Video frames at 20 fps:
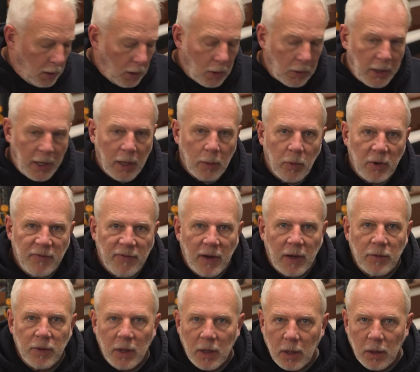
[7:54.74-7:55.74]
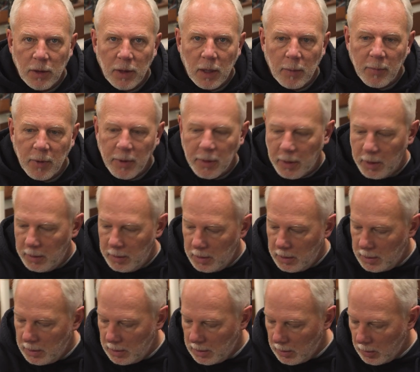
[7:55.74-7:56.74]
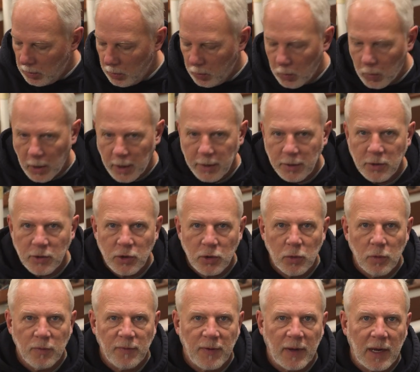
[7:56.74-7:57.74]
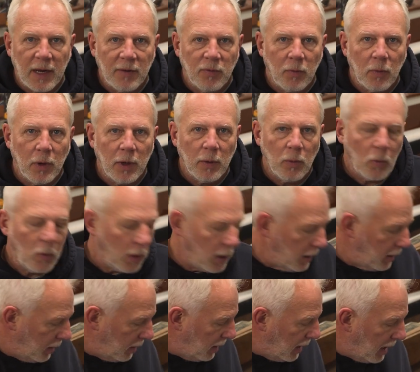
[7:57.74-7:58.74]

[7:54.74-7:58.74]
Okay, we found the hull number, 12511.